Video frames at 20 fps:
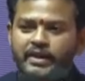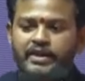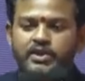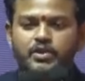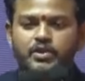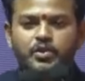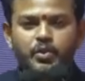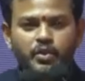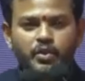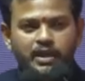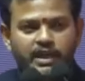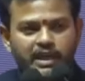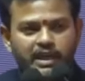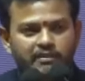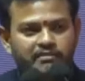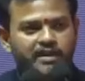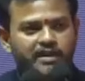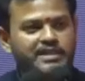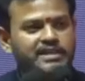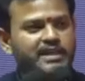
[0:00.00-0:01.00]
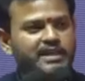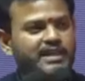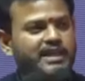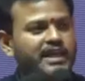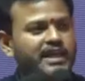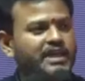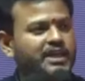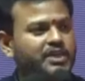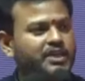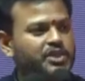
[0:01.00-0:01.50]
So give us a
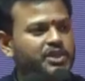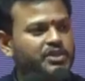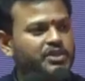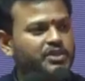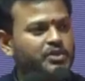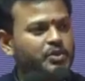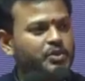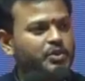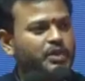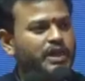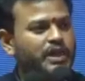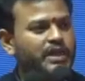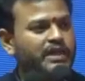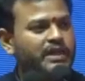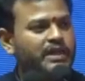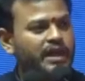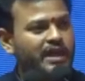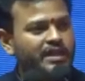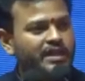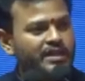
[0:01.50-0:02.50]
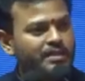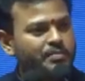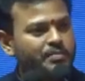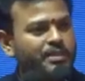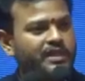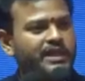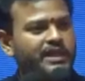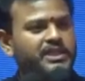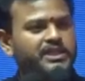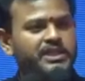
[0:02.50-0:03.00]
direction so that Andhra
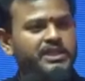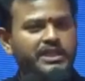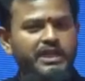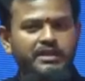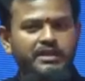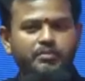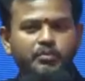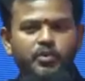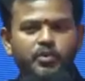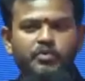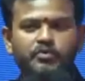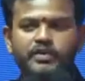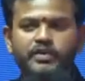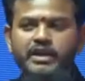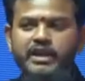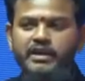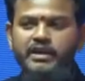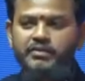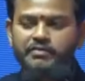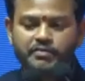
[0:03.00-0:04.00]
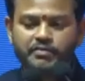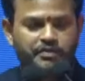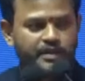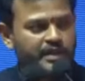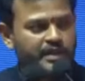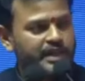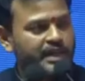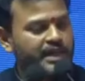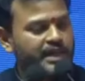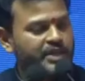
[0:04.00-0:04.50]
Pradesh can move in that
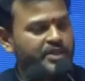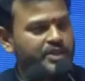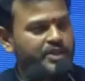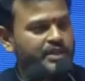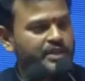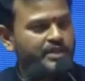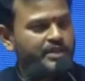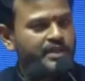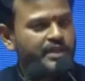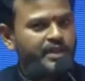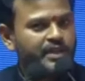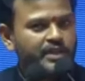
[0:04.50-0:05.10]
direction.